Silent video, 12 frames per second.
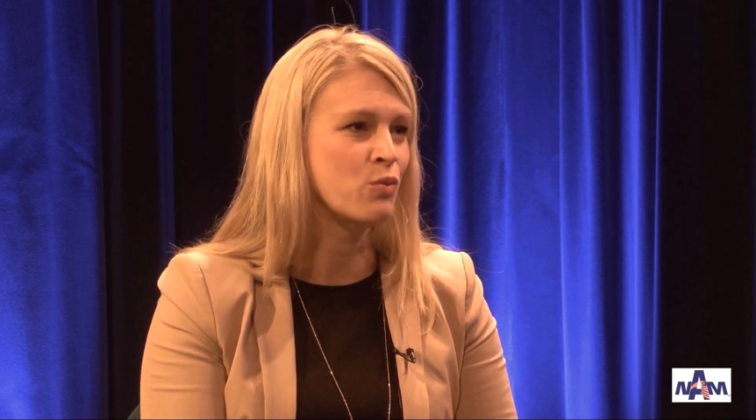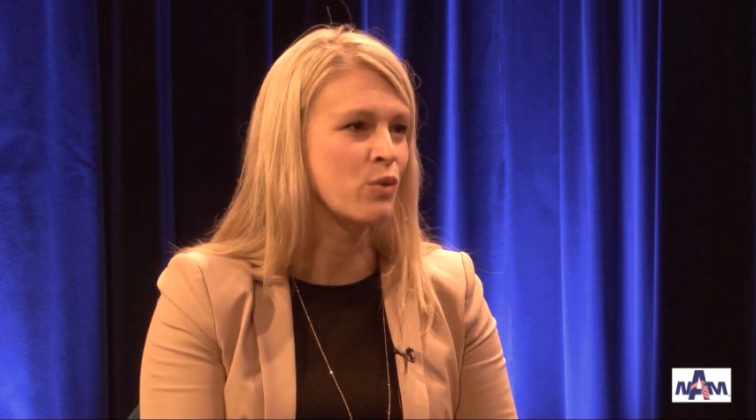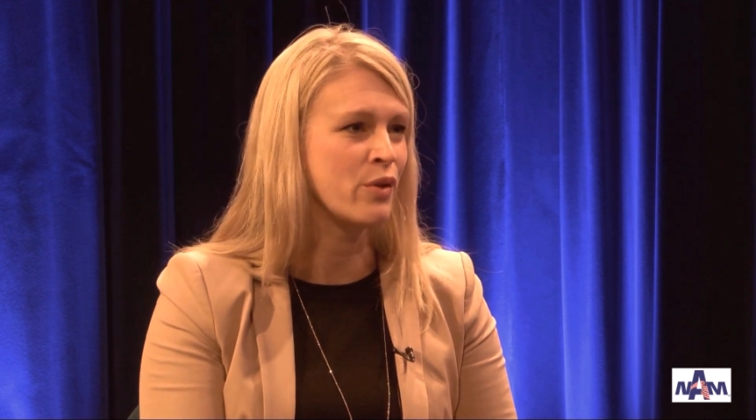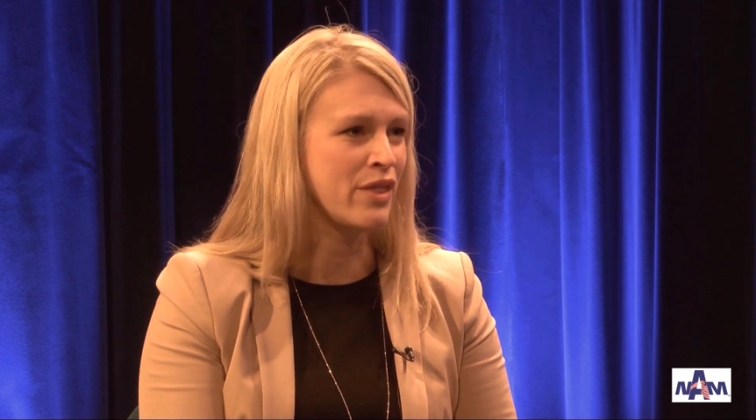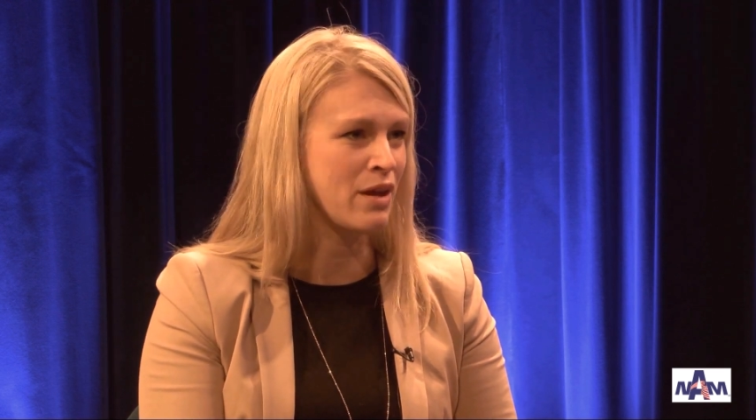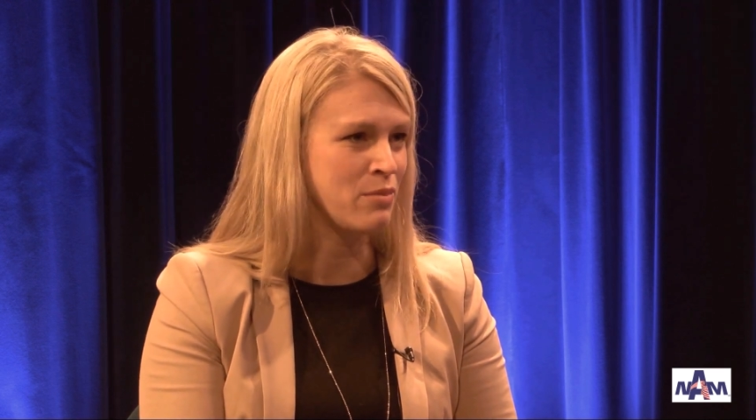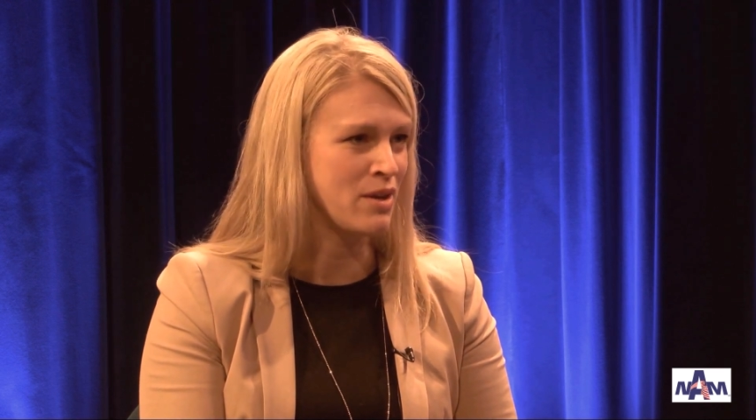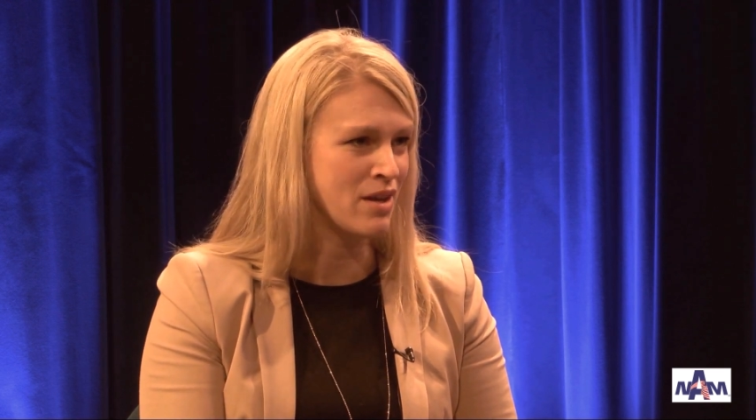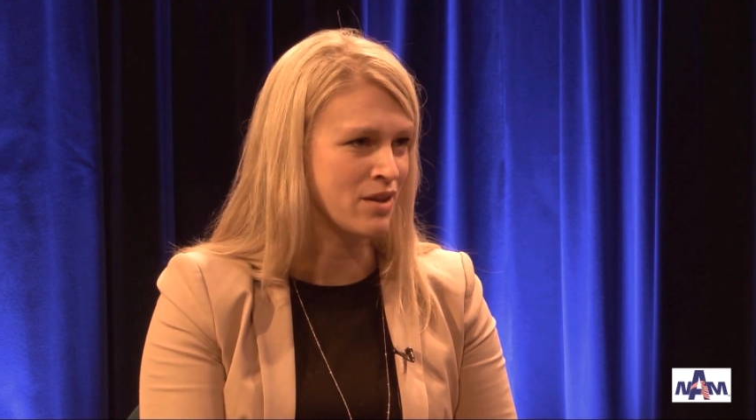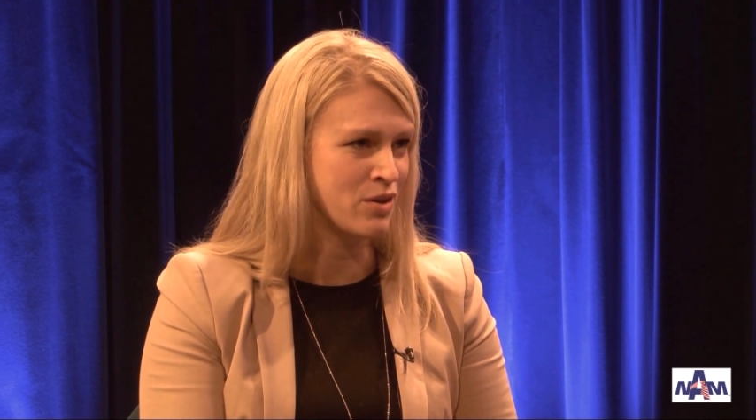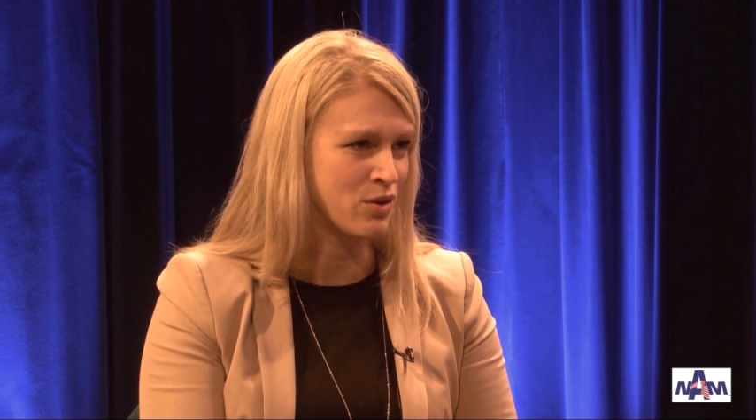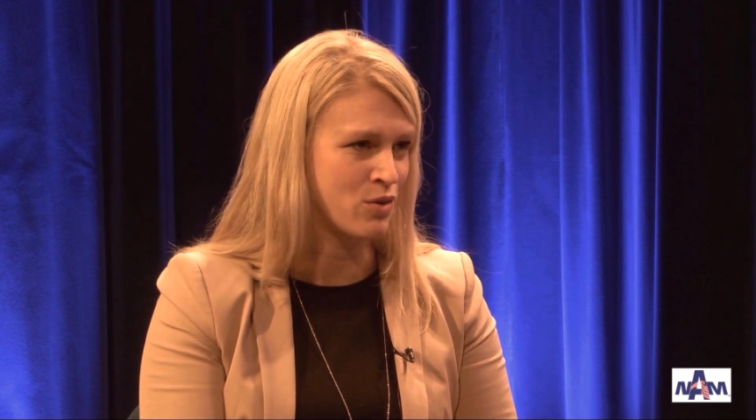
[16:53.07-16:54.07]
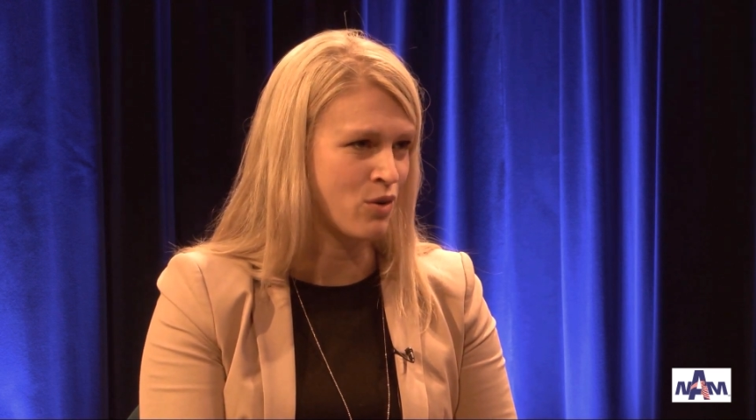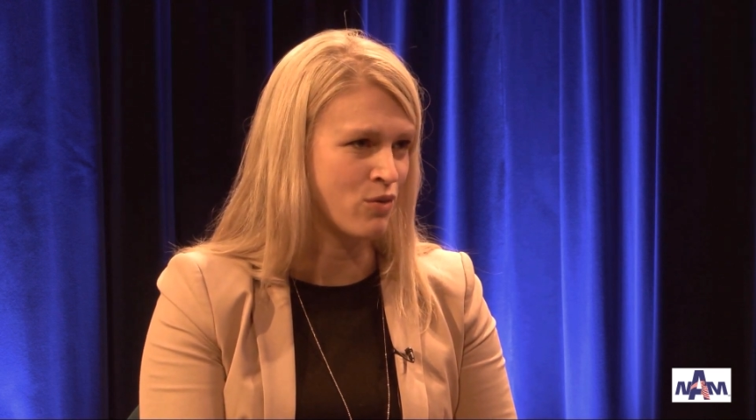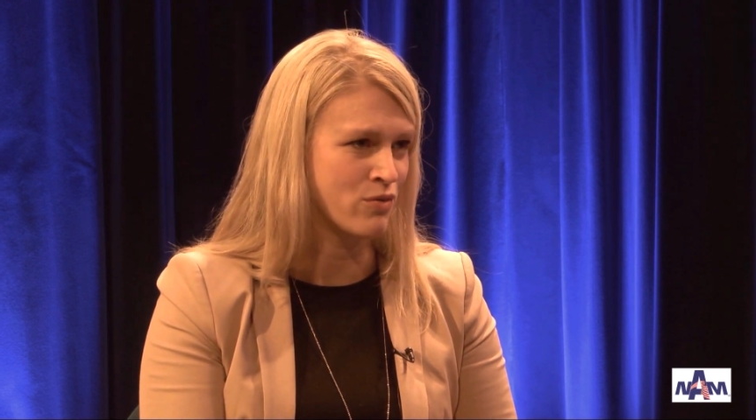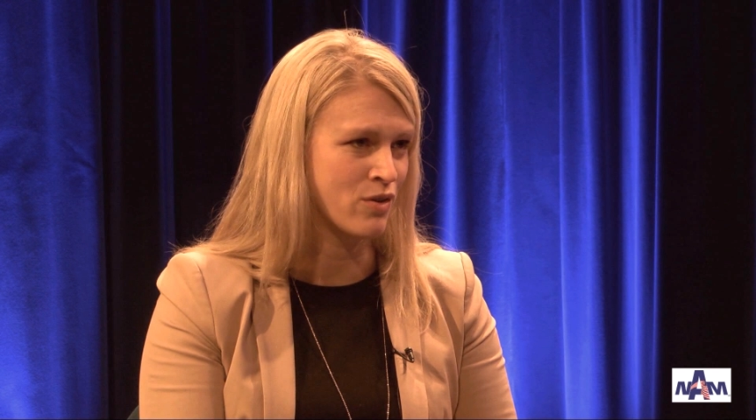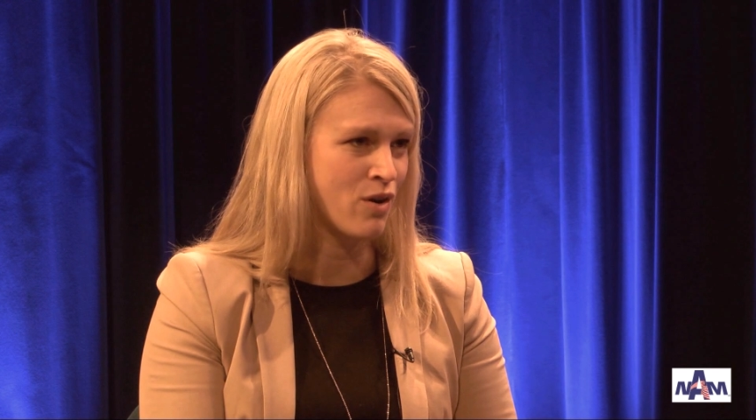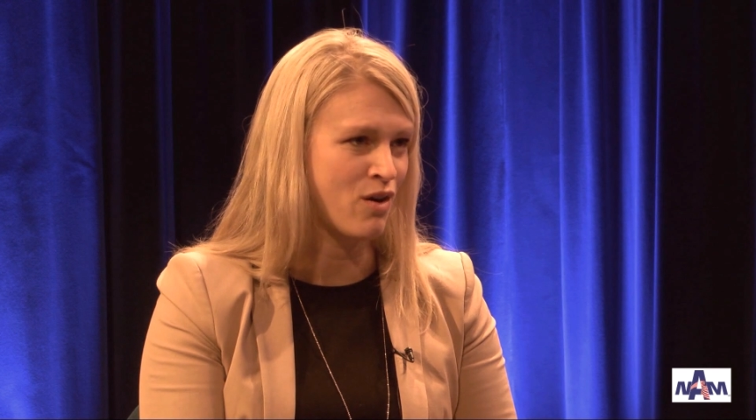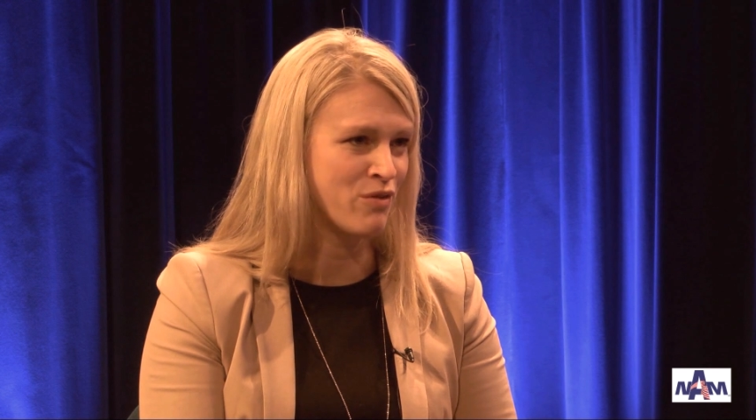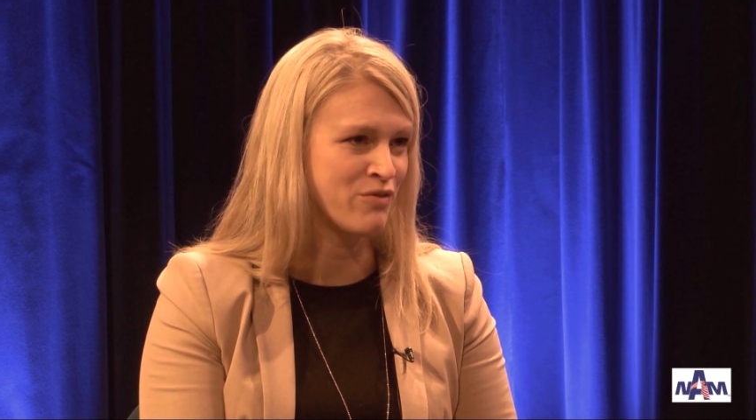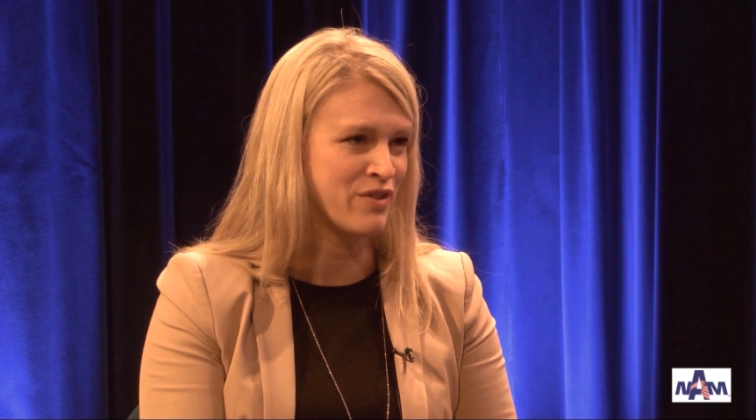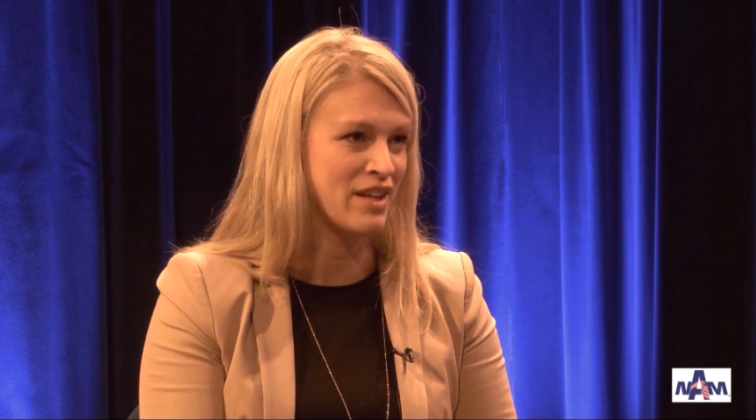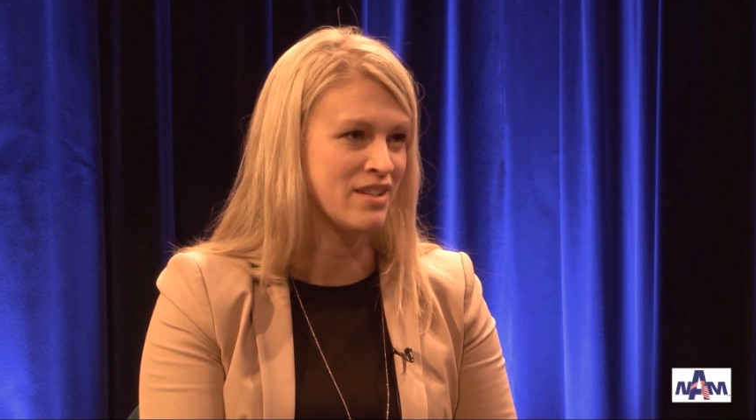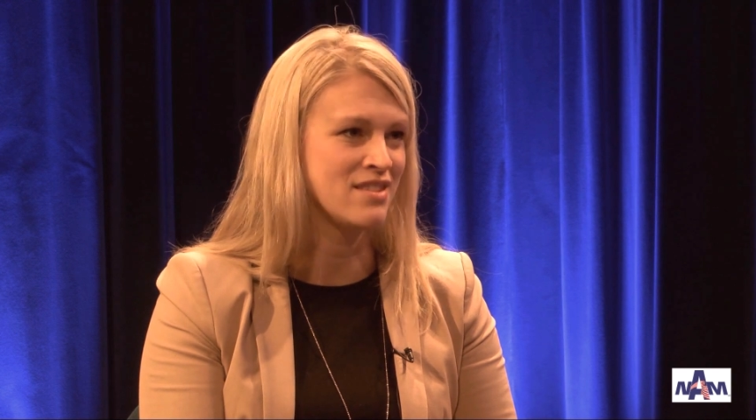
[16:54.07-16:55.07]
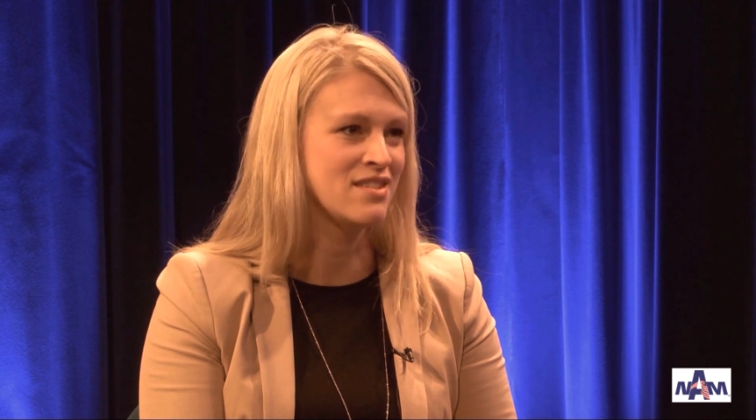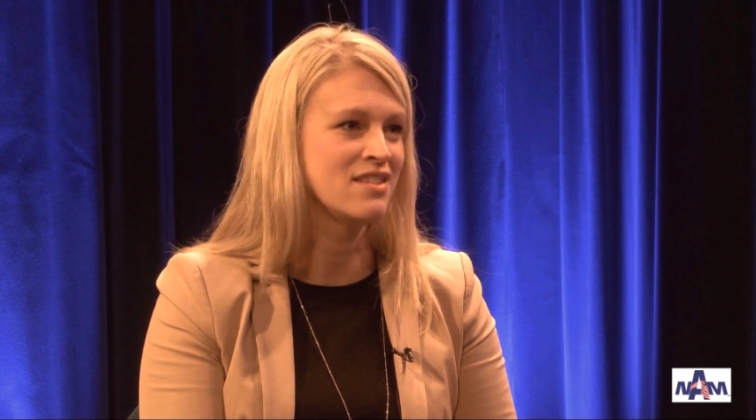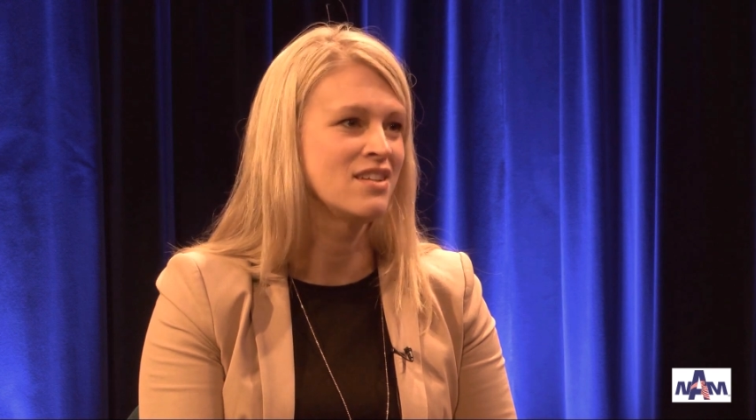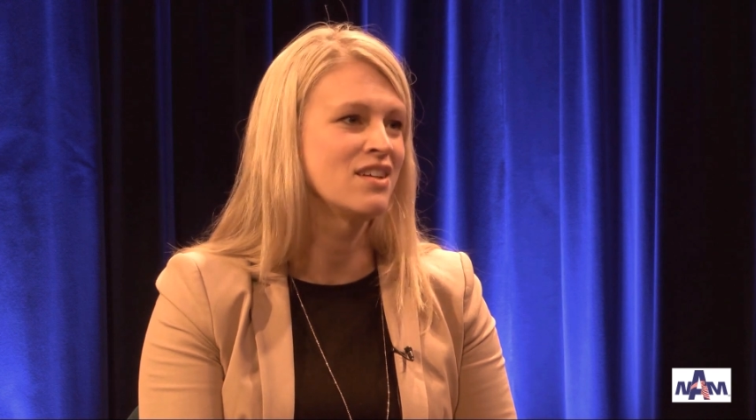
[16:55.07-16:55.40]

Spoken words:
Will they be a good overall fit